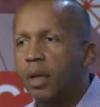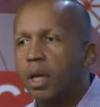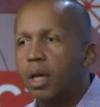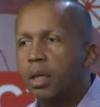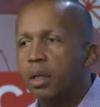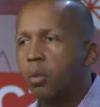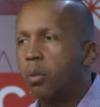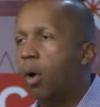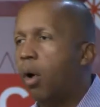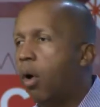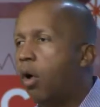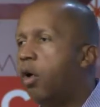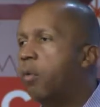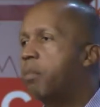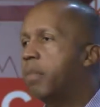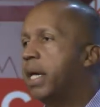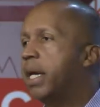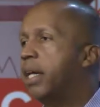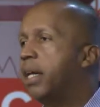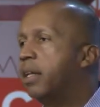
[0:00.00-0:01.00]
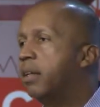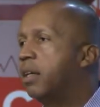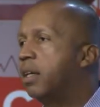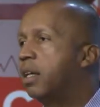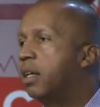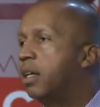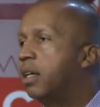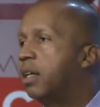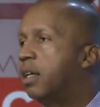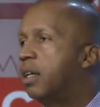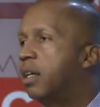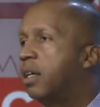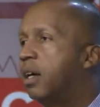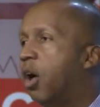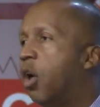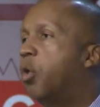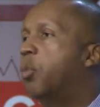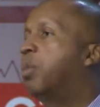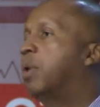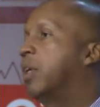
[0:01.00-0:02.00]
Now, we're all made
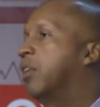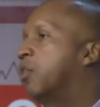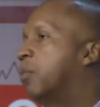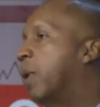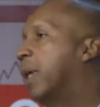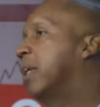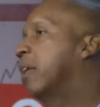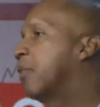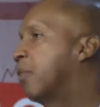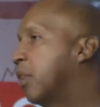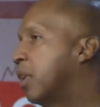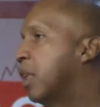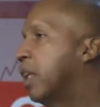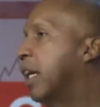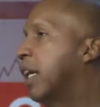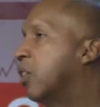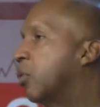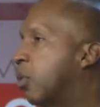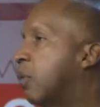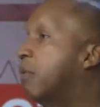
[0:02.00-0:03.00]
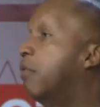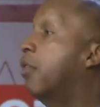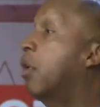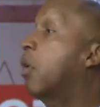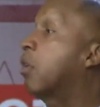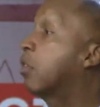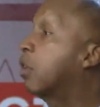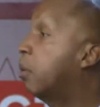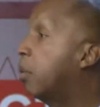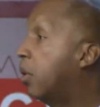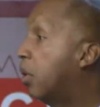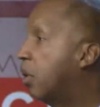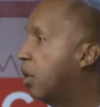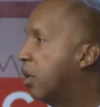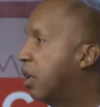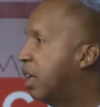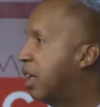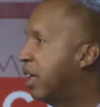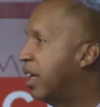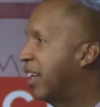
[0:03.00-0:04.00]
hopeless by different things. We're
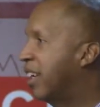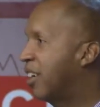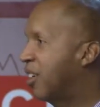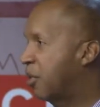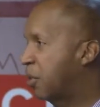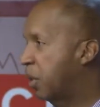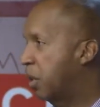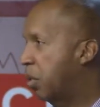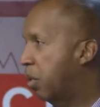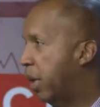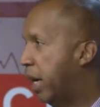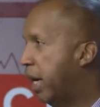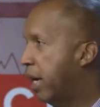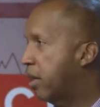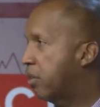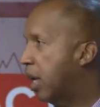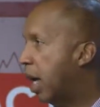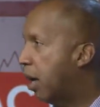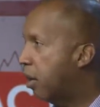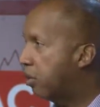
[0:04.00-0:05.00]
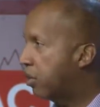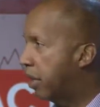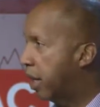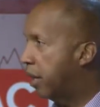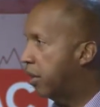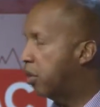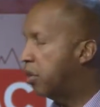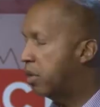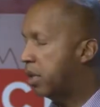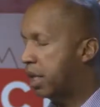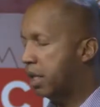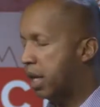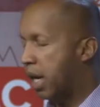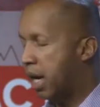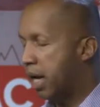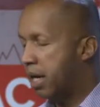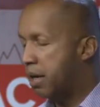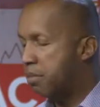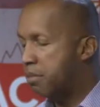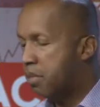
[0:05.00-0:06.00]
vulnerable in different ways. I'll tell you that
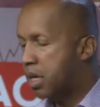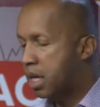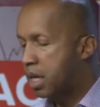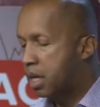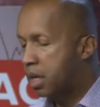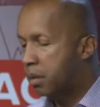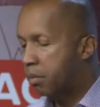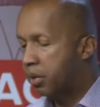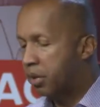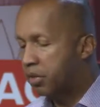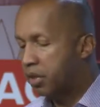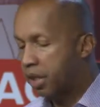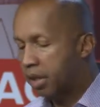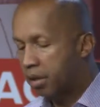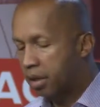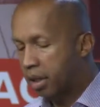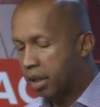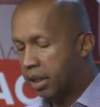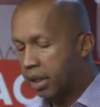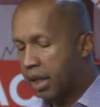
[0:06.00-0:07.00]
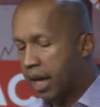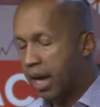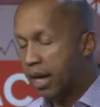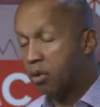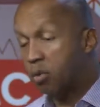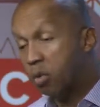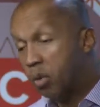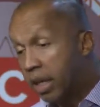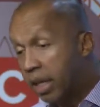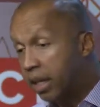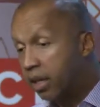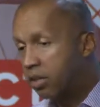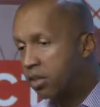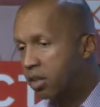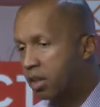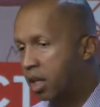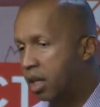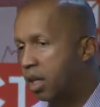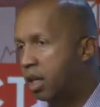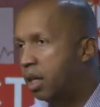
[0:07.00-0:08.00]
I'm particularly at
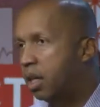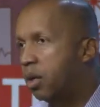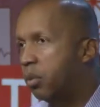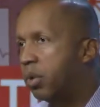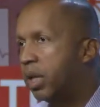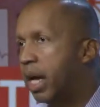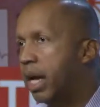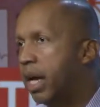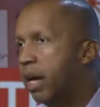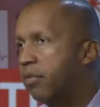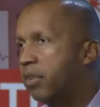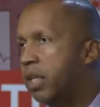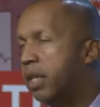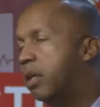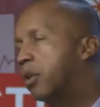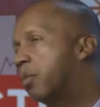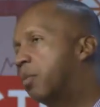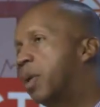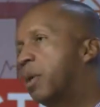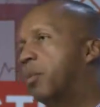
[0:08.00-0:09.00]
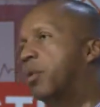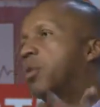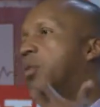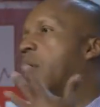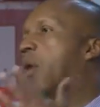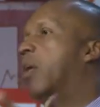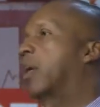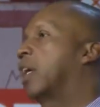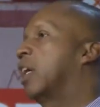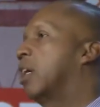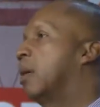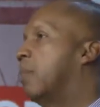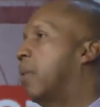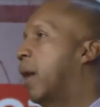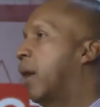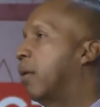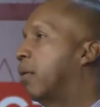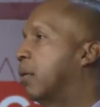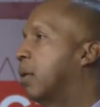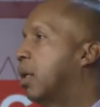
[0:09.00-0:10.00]
risk when I have to hear people talking
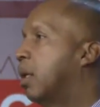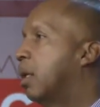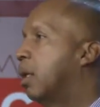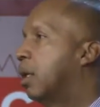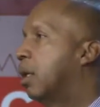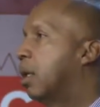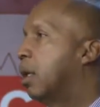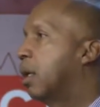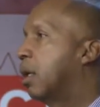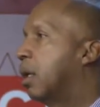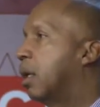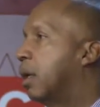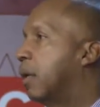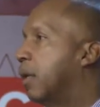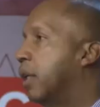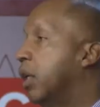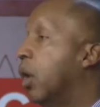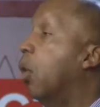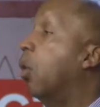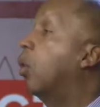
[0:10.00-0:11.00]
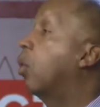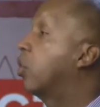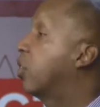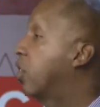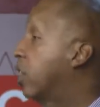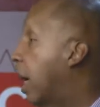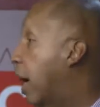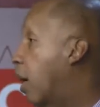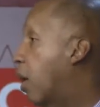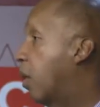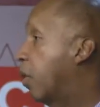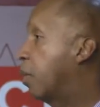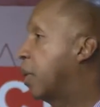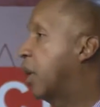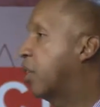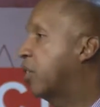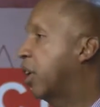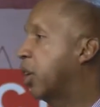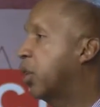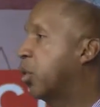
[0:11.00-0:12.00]
about the Old South,
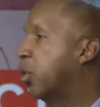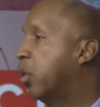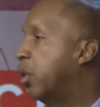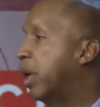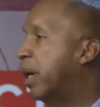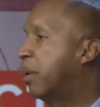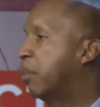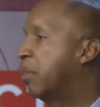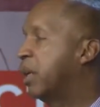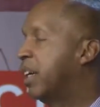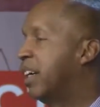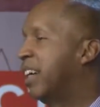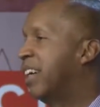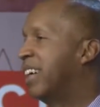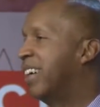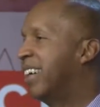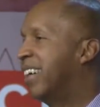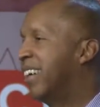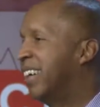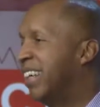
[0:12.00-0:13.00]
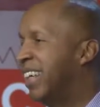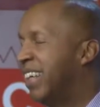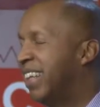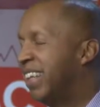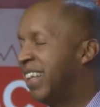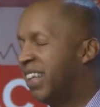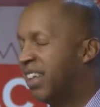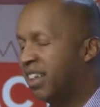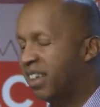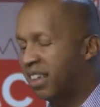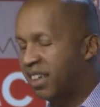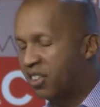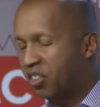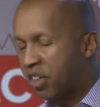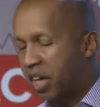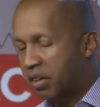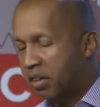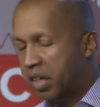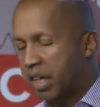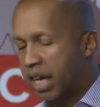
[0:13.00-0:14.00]
because I grew up in the
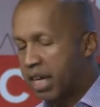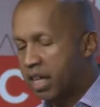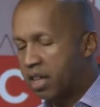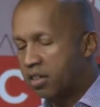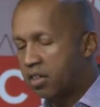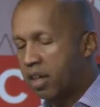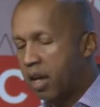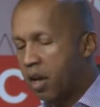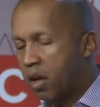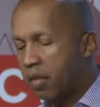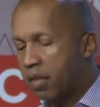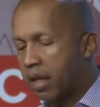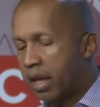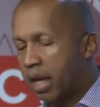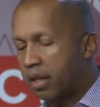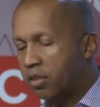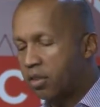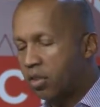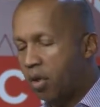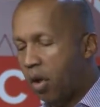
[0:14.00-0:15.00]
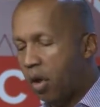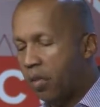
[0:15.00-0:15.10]
segregated South and I saw